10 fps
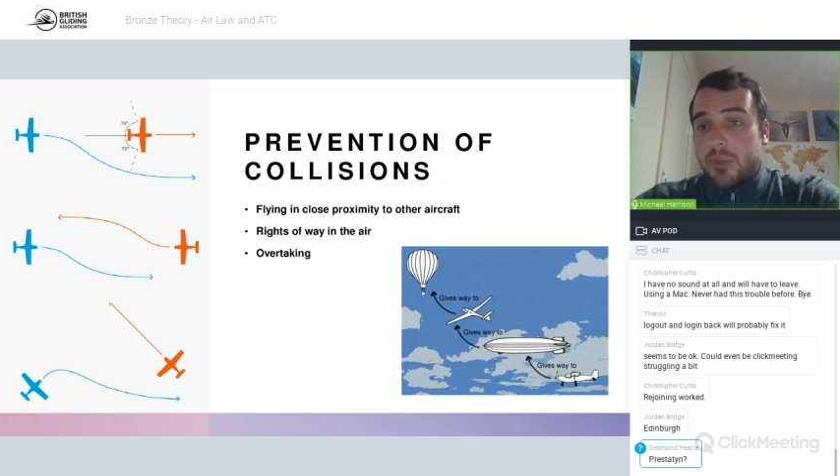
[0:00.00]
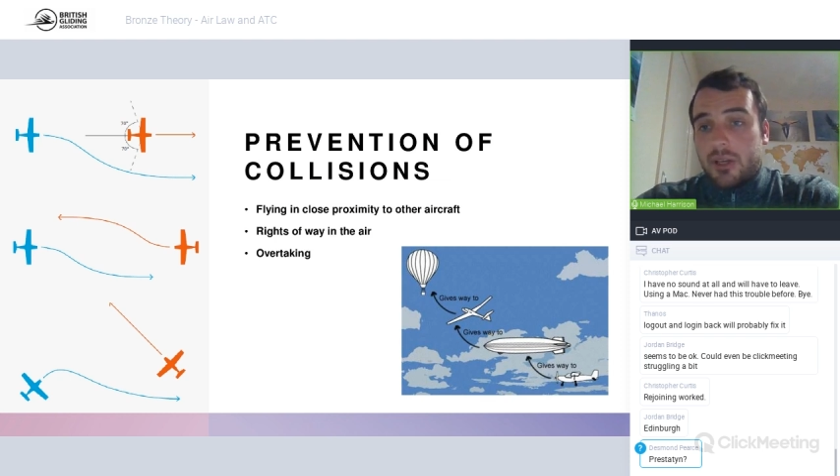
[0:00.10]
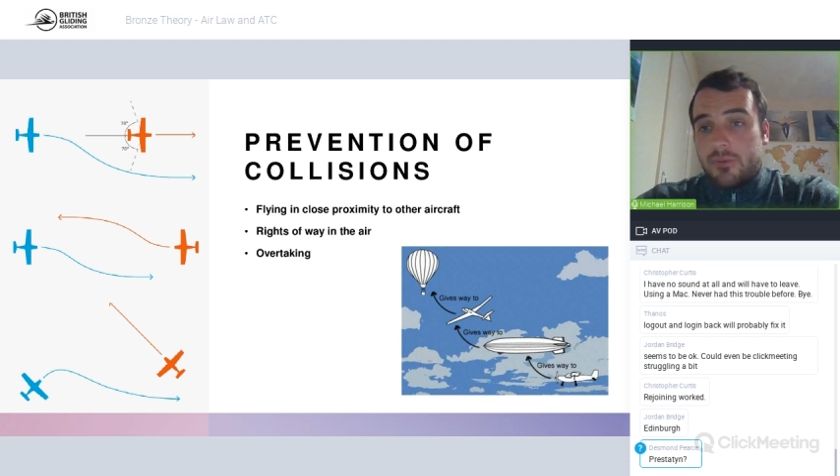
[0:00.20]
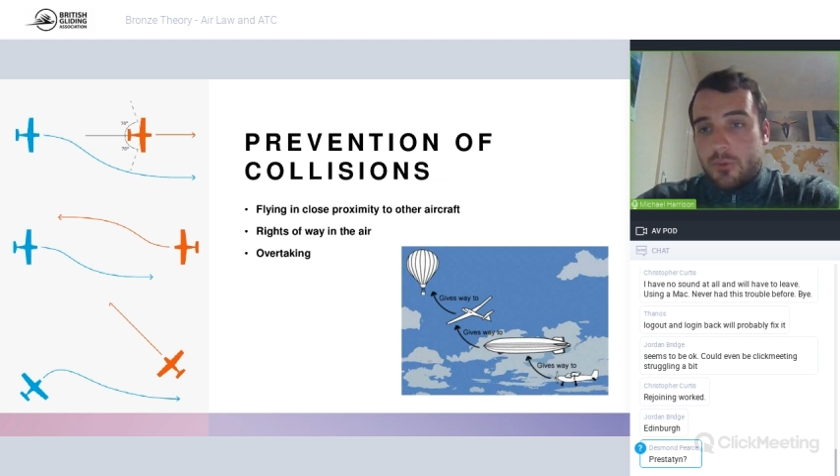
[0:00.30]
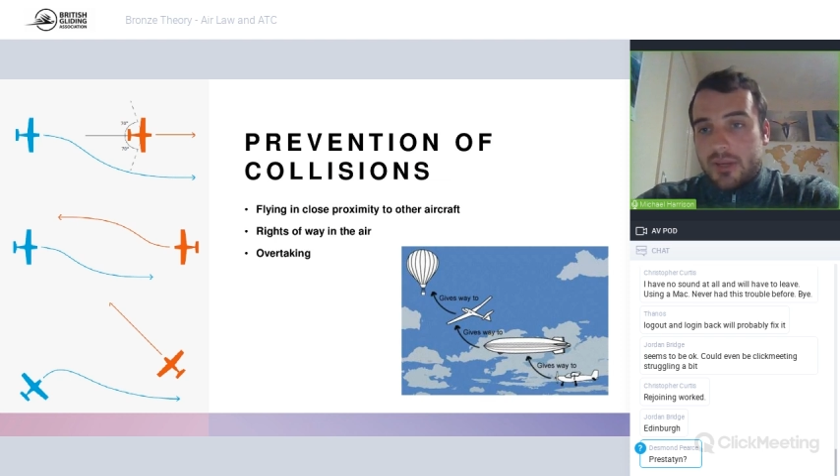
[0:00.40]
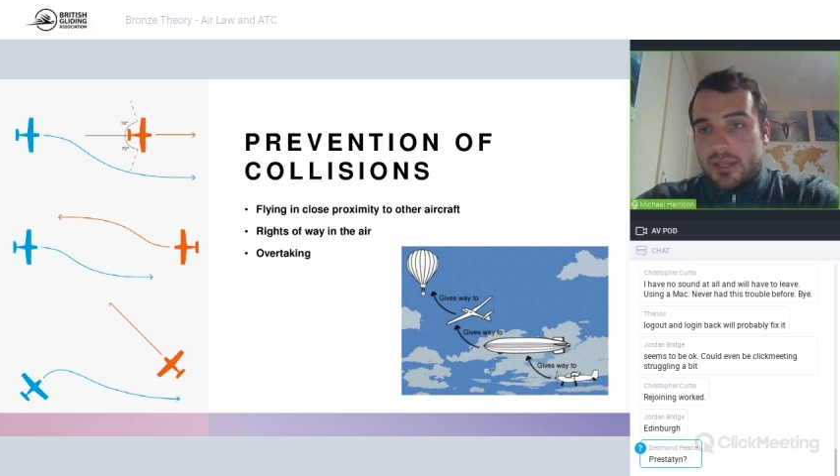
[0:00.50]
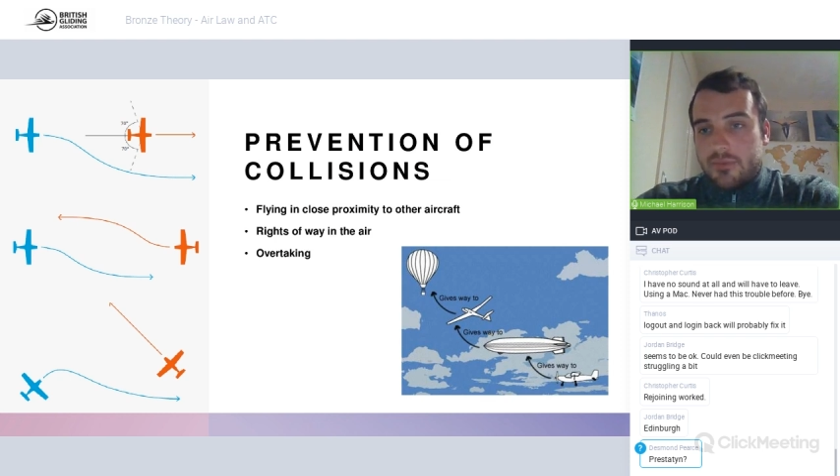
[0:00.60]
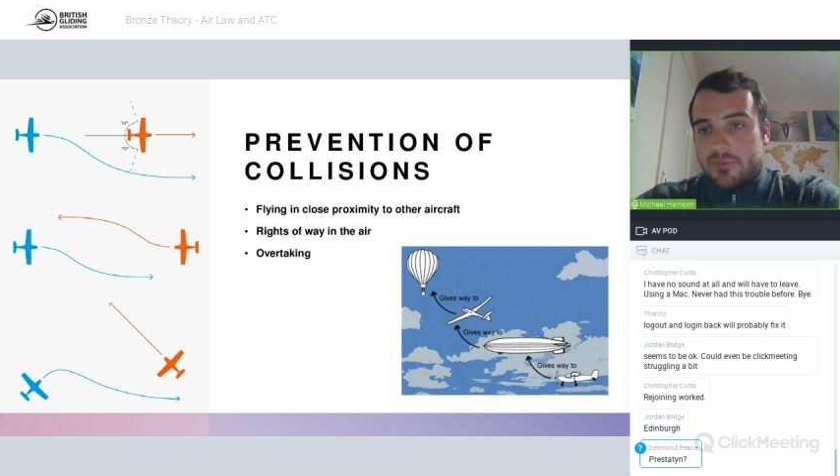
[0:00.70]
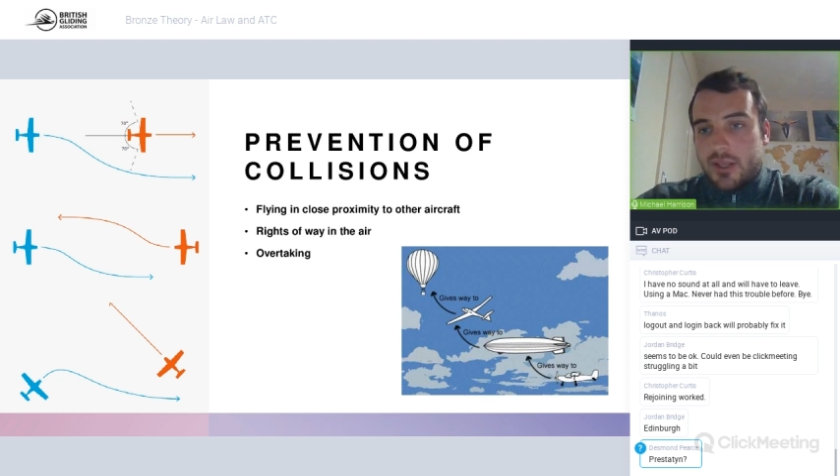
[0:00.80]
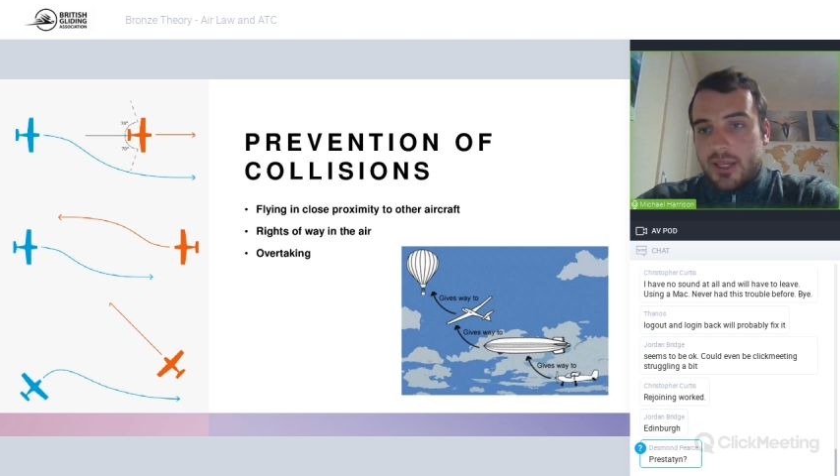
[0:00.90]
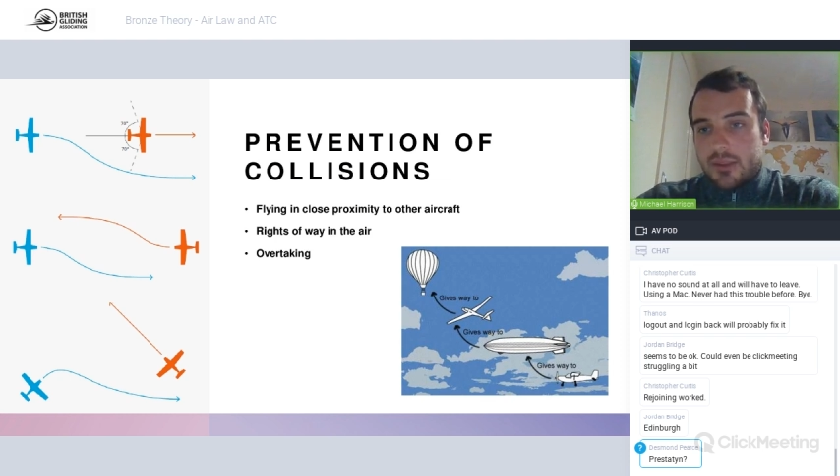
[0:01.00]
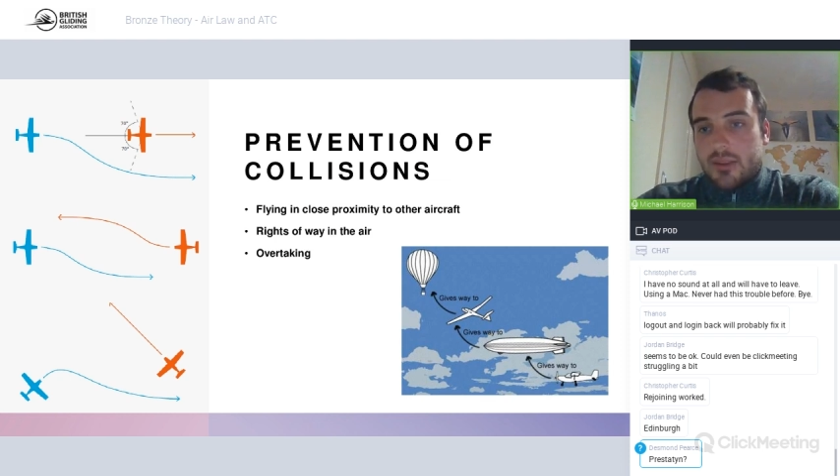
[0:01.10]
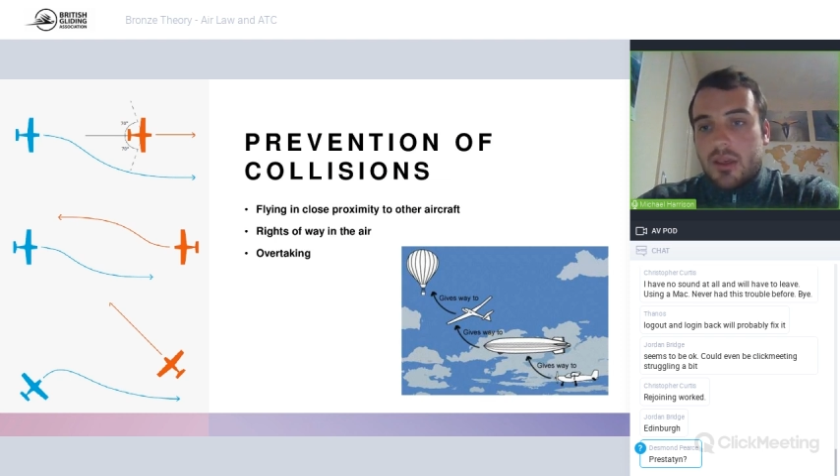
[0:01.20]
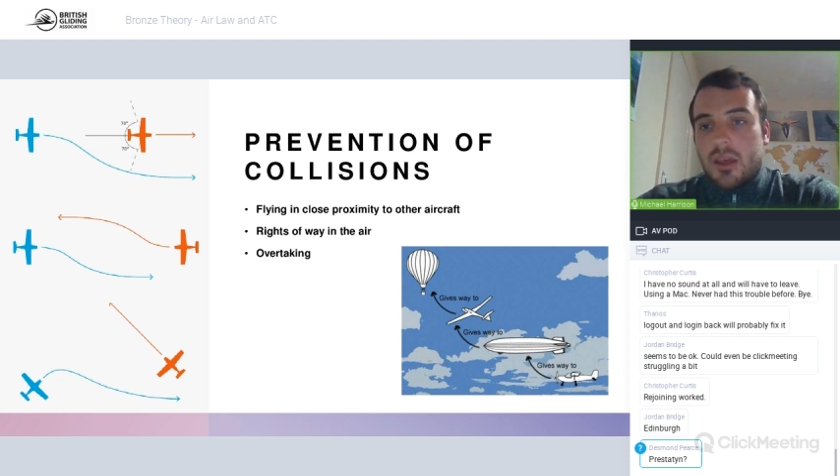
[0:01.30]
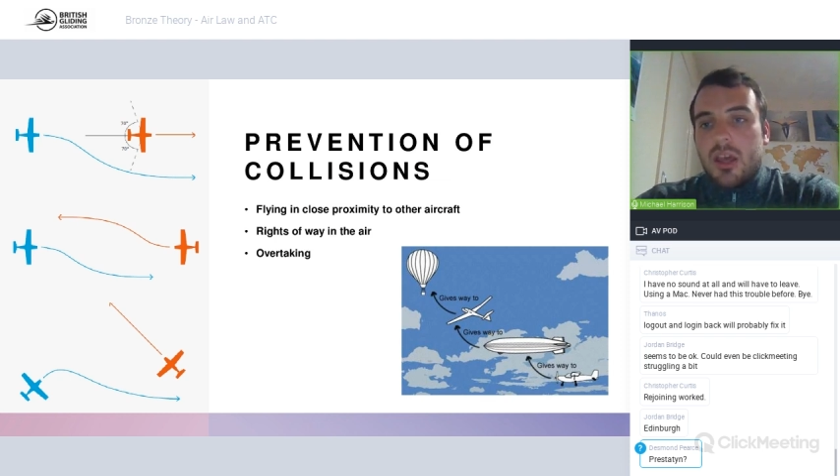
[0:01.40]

you want to go formation flying,